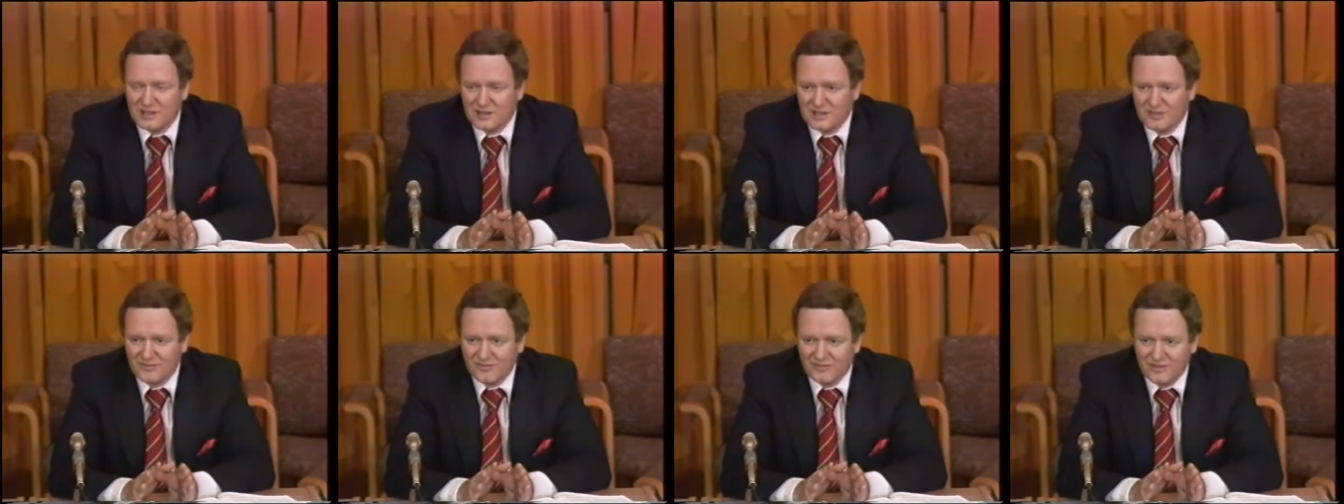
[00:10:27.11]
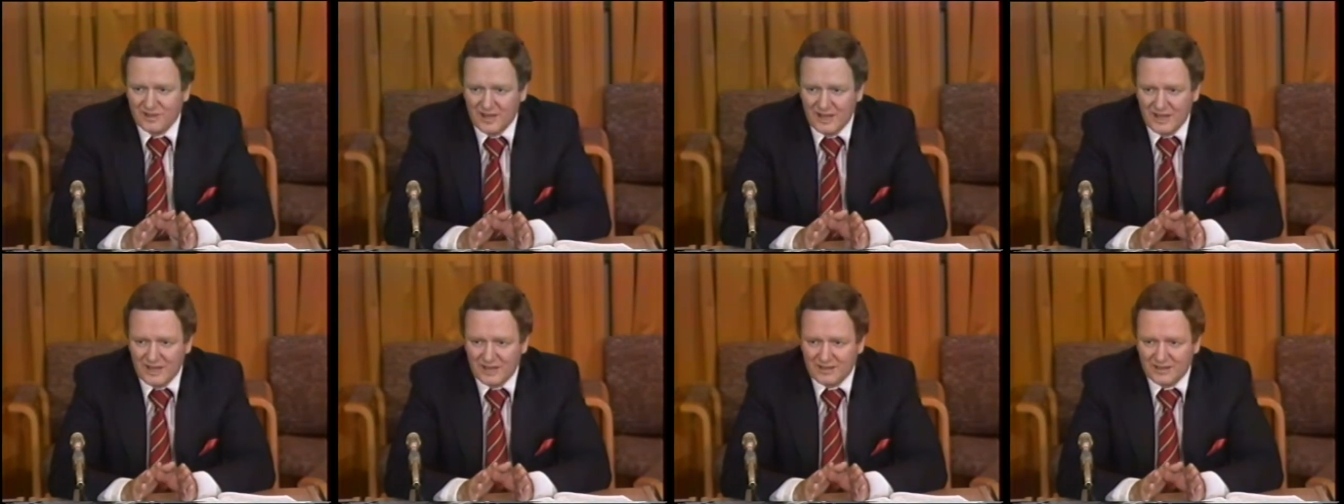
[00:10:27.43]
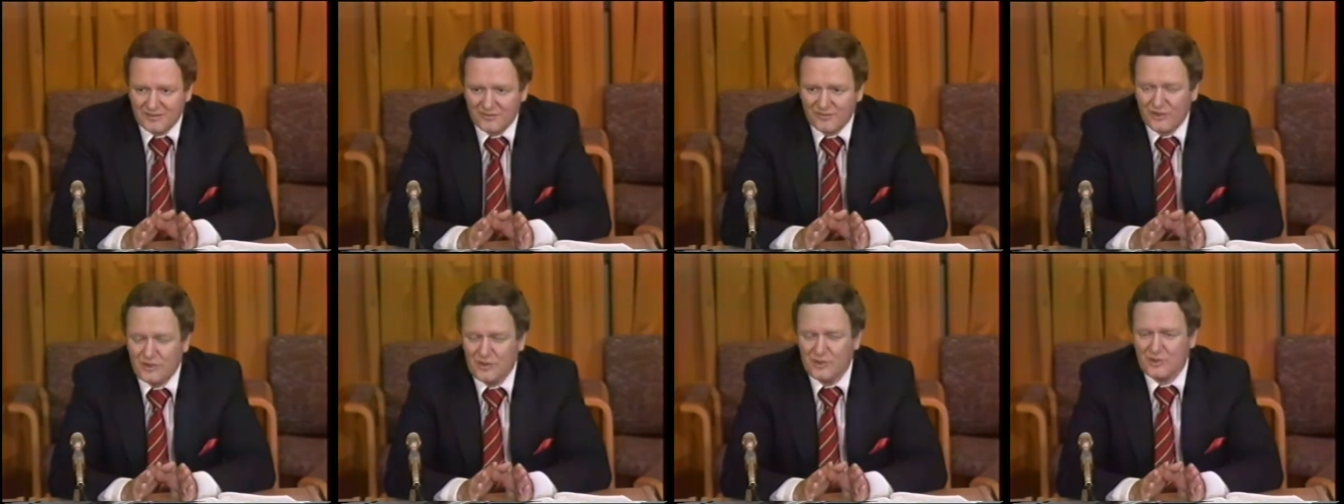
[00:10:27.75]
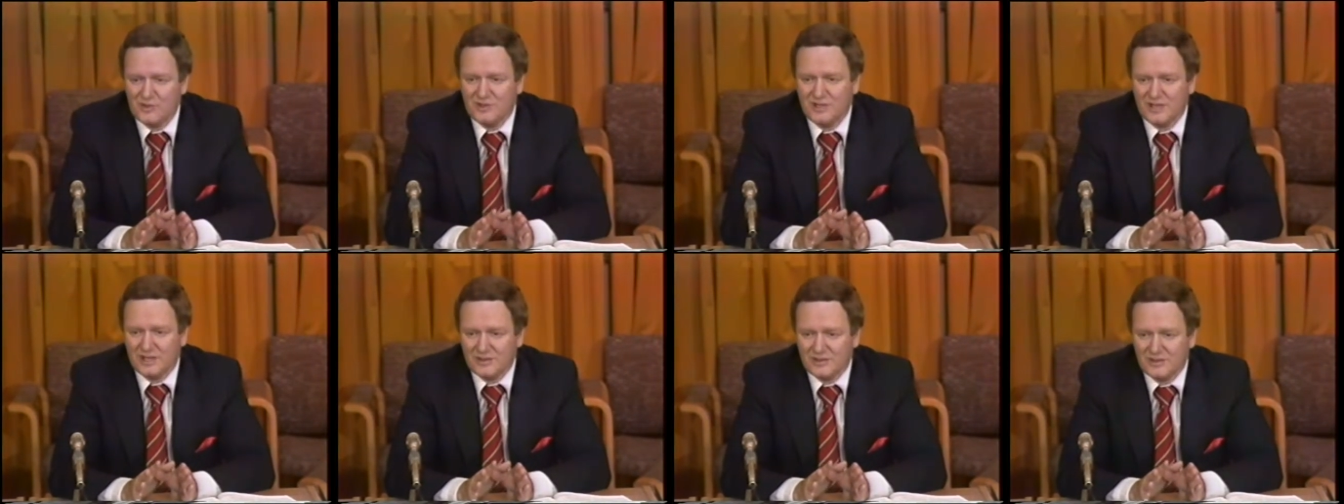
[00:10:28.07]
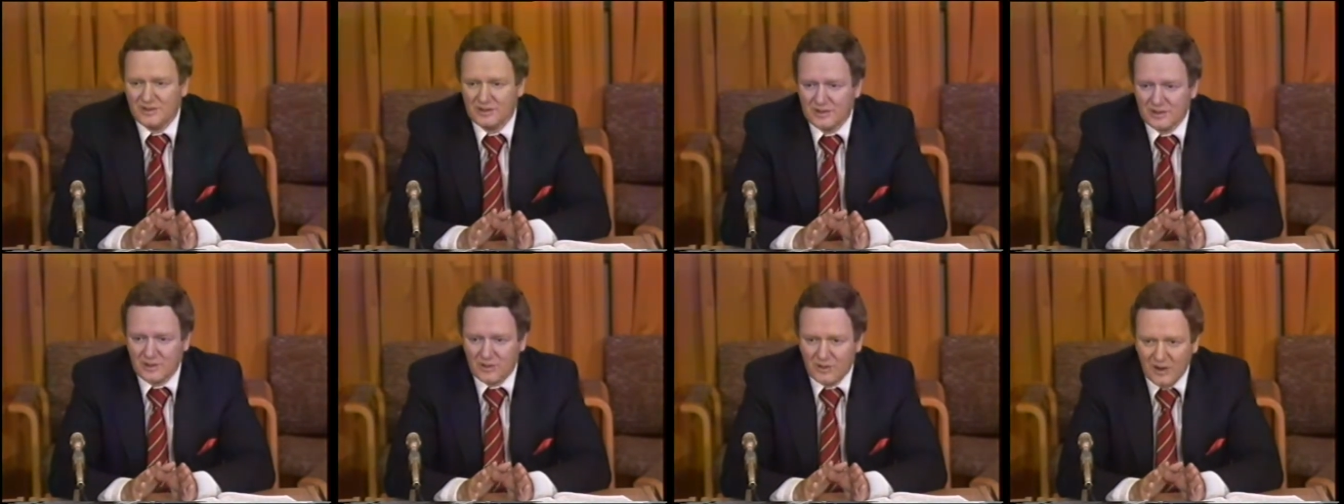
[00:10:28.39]
in fact, of who did
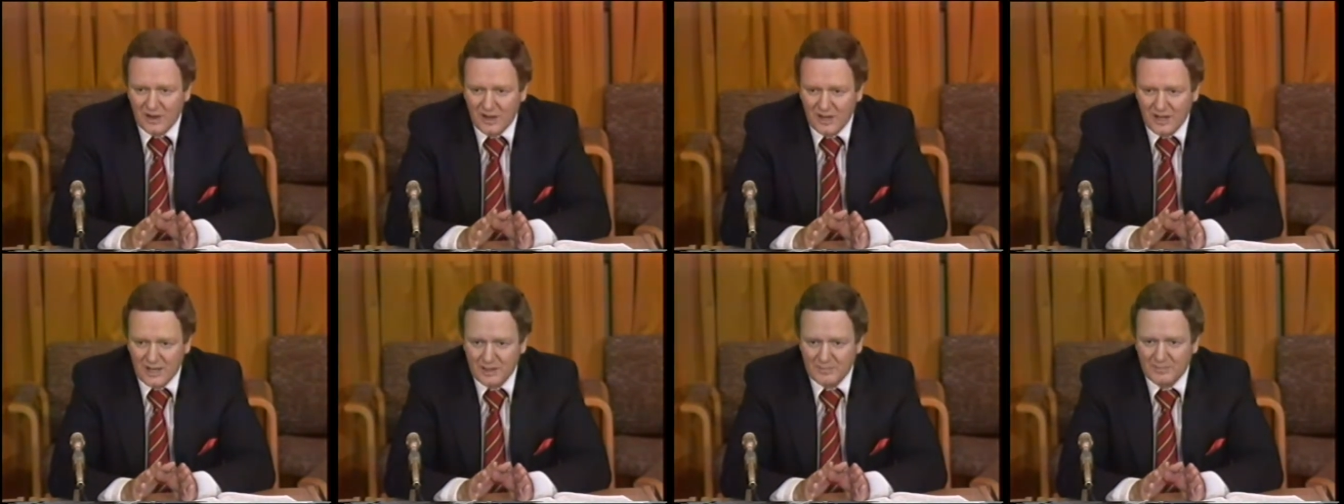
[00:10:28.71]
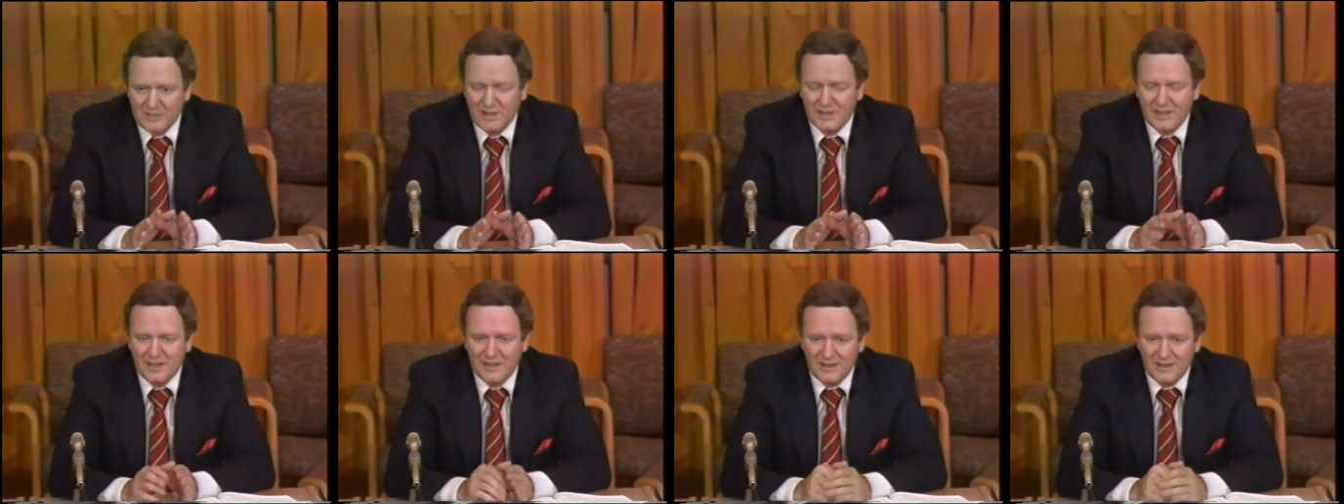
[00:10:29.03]
the crime